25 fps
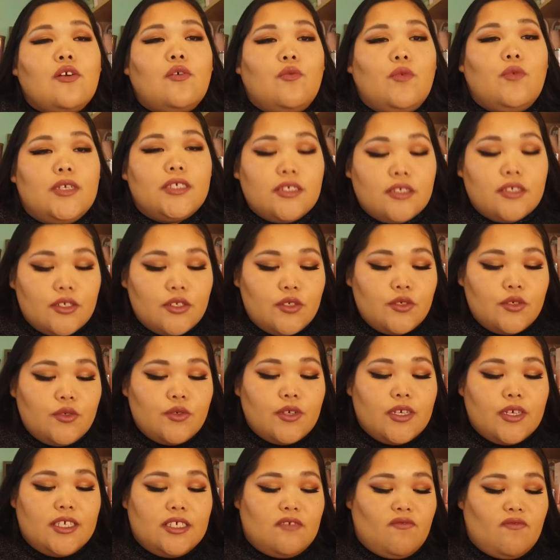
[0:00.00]
Wiskadu
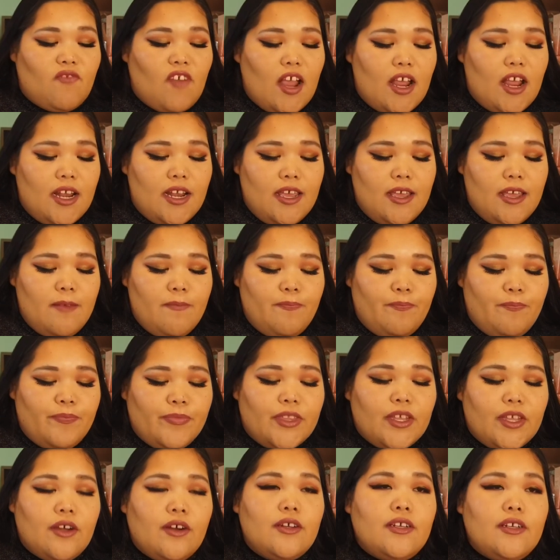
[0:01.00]
is Friday.
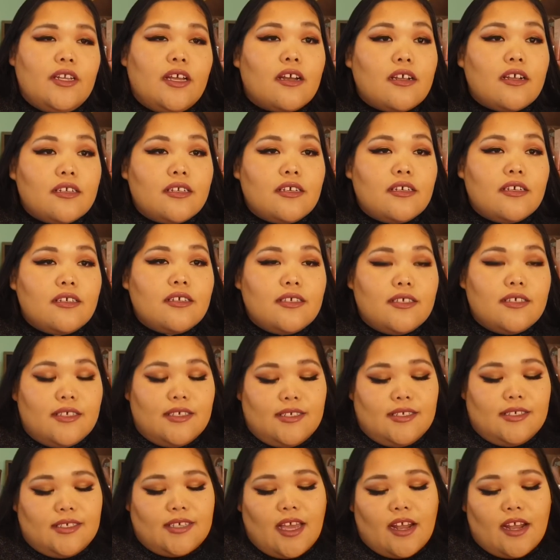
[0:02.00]
Ondakta
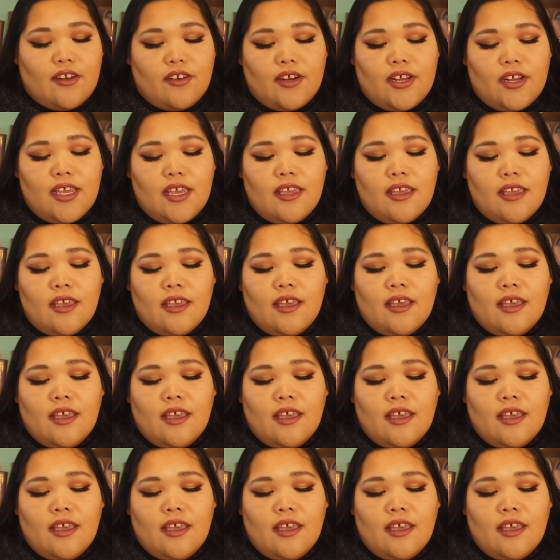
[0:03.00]
is Saturday.